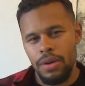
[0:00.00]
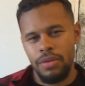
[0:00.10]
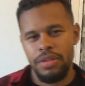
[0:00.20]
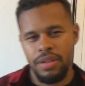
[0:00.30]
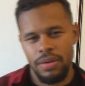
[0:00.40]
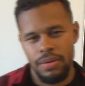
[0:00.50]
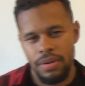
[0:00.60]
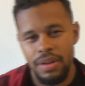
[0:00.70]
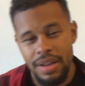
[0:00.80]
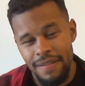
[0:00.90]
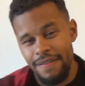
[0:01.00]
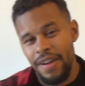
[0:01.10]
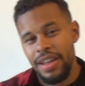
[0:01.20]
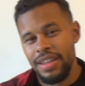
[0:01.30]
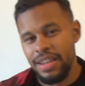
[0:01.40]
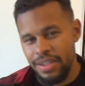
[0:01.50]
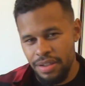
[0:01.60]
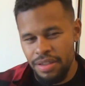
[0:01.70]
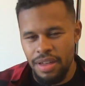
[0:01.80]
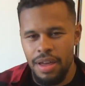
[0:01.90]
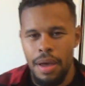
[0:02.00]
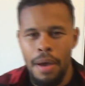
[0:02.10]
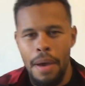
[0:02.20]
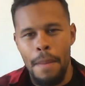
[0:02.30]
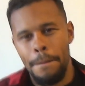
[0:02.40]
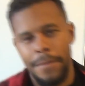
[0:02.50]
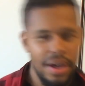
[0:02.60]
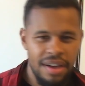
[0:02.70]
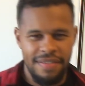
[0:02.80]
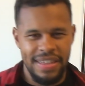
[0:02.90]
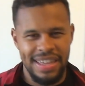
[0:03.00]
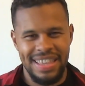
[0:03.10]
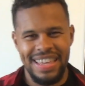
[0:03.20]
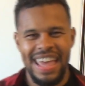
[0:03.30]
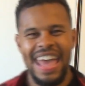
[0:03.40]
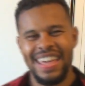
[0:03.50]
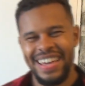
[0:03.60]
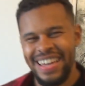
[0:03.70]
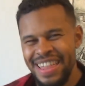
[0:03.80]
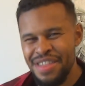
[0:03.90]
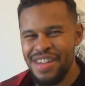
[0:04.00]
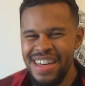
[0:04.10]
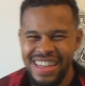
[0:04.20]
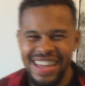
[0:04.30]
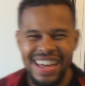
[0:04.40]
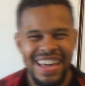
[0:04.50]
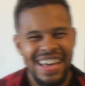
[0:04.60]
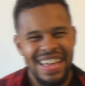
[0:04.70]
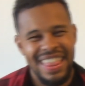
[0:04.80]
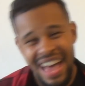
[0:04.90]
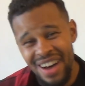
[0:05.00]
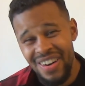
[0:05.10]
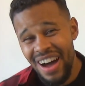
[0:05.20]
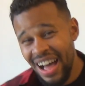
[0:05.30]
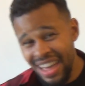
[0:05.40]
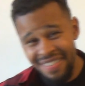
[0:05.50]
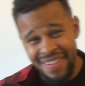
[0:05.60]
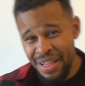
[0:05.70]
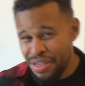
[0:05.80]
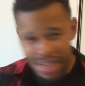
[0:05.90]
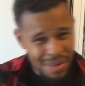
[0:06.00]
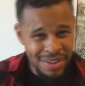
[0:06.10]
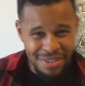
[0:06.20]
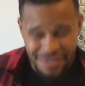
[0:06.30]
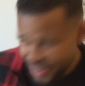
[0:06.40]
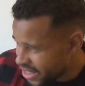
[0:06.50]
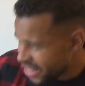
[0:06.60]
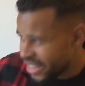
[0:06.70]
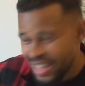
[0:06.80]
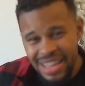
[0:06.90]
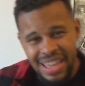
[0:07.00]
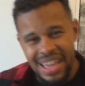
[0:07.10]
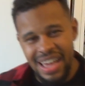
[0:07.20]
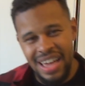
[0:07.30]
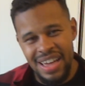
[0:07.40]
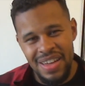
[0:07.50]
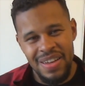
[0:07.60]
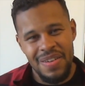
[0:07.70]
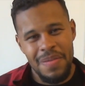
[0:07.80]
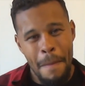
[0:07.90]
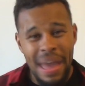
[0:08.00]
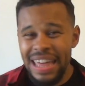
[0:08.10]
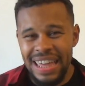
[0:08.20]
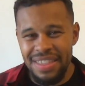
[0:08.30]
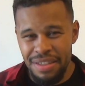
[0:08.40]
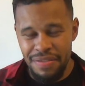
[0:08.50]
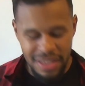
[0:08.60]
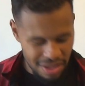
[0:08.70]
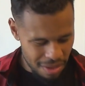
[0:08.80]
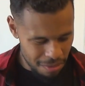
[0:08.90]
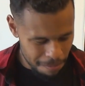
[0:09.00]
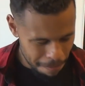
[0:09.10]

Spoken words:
kuzno, very delicious. Perfect, okay guys? Now, I've had so much fun making this video,